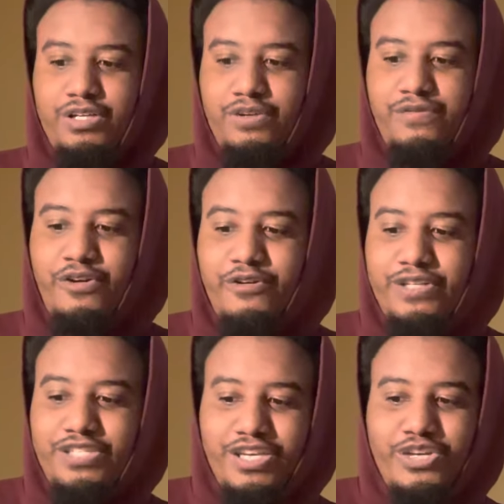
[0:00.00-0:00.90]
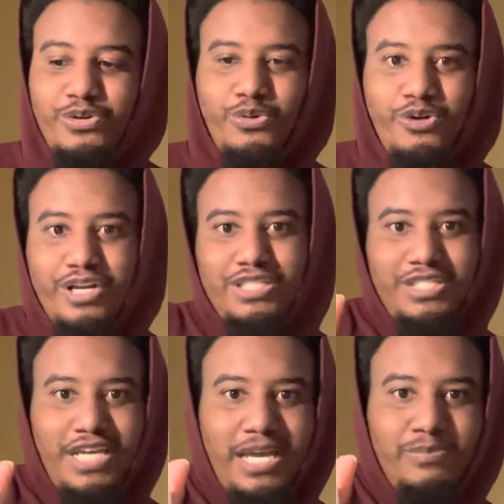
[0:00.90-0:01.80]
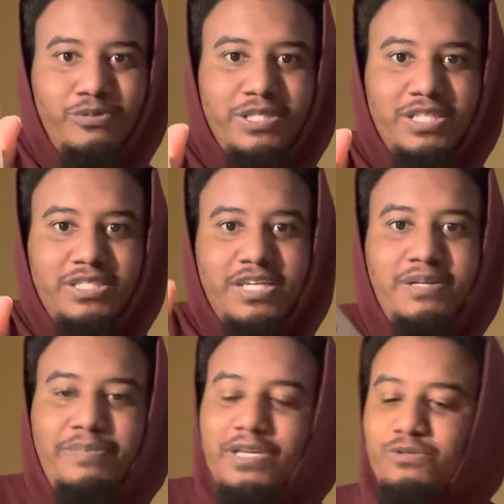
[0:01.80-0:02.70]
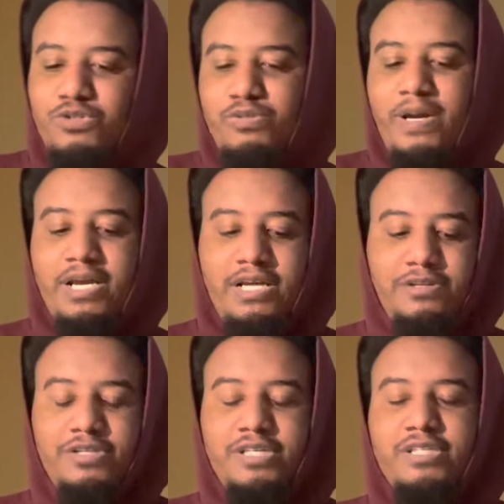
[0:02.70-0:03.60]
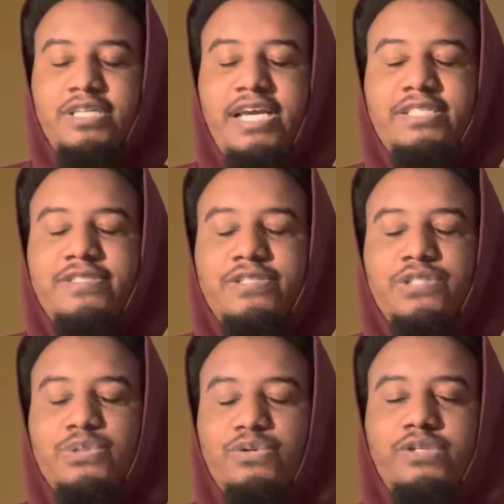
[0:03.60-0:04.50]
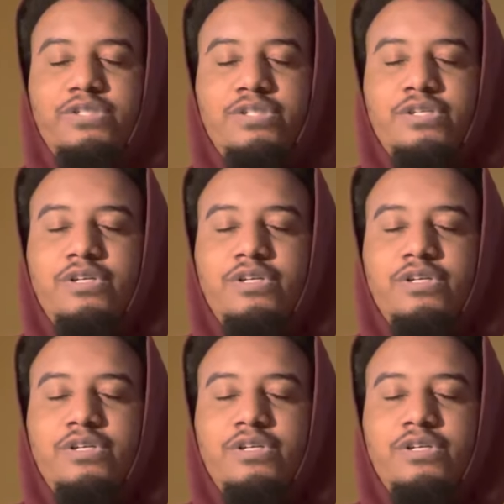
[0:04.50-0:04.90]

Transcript: You're very secure and stable with the Ten of Pentacles right under the Ace of Swords.